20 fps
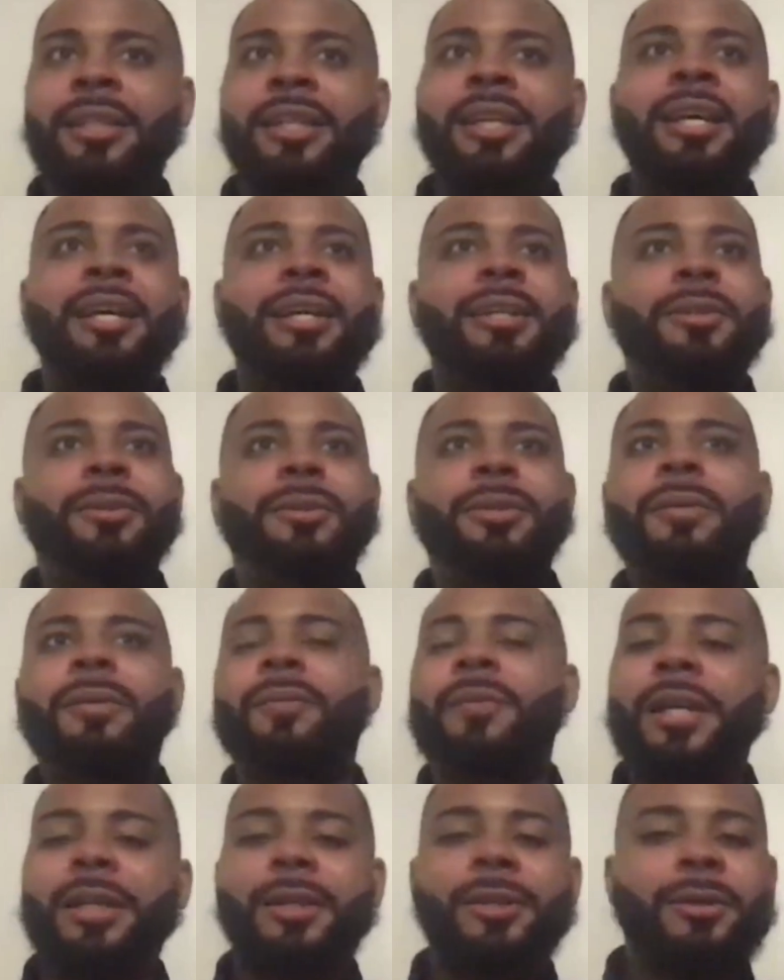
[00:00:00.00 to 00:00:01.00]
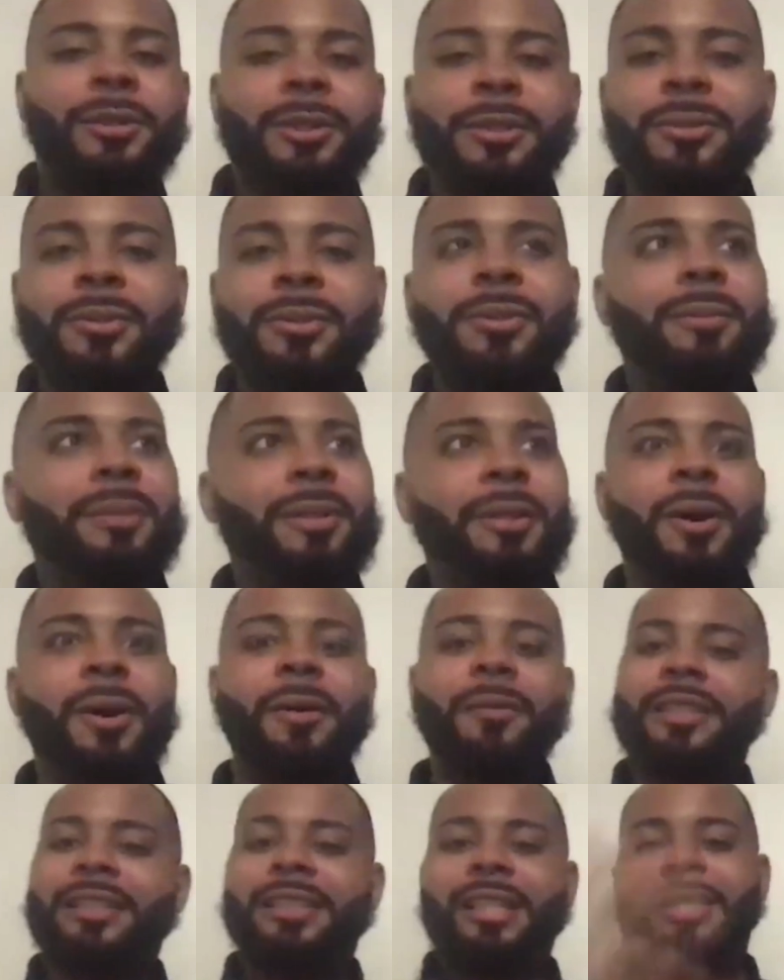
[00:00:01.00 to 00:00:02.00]
you can rank on YouTube and then all of
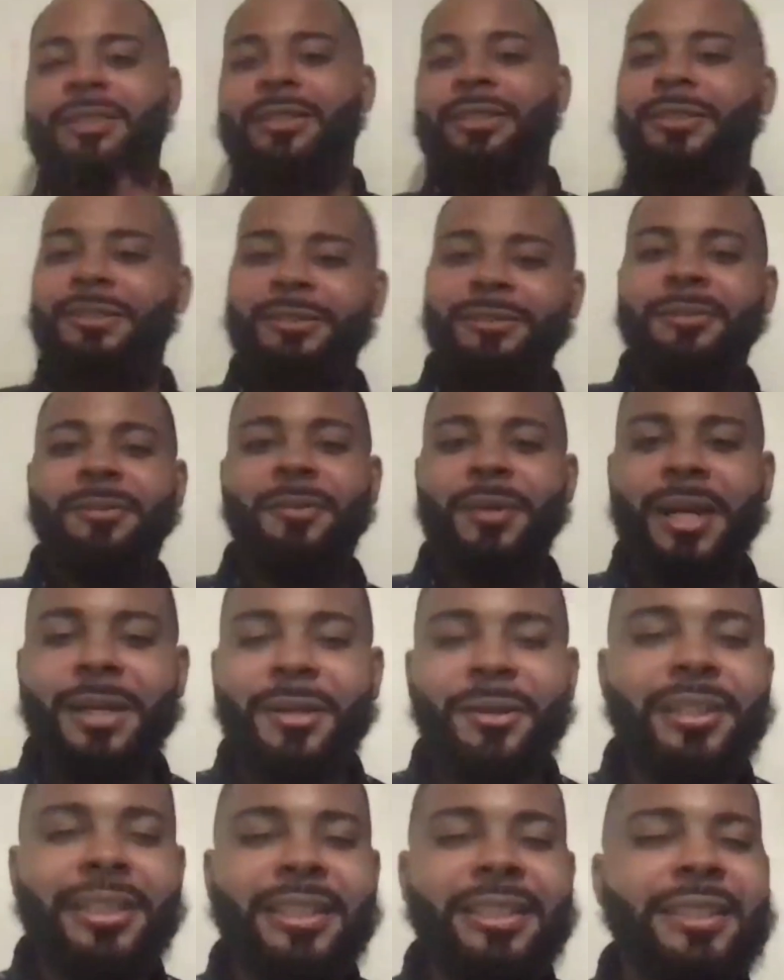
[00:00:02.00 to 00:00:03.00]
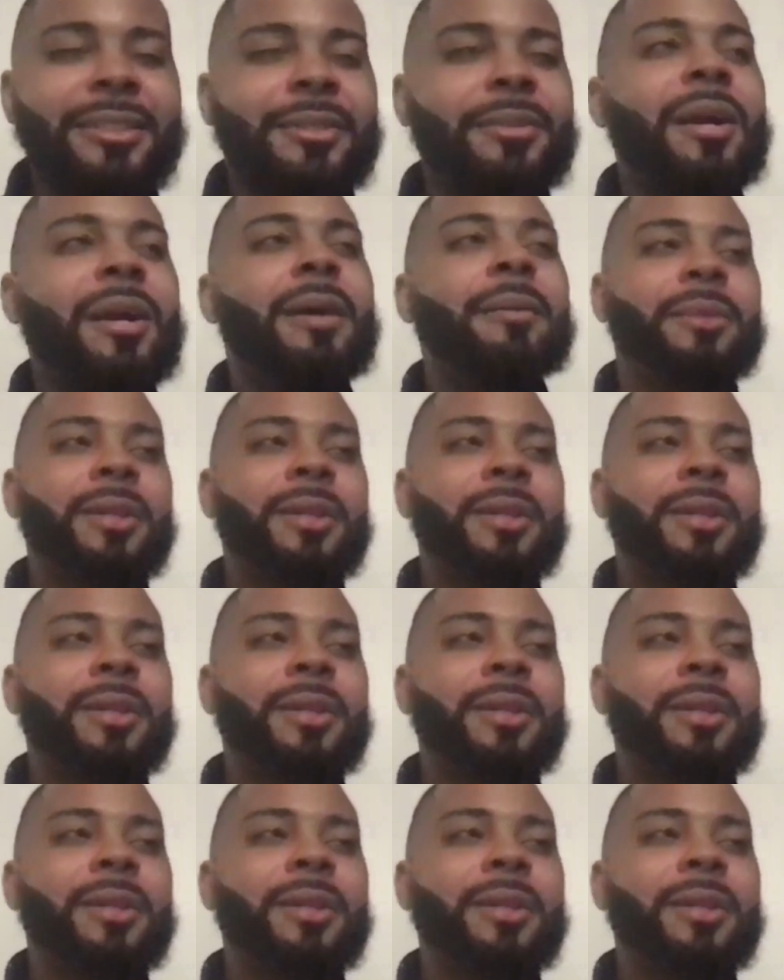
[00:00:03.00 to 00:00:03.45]
a sudden you rank on Instagram.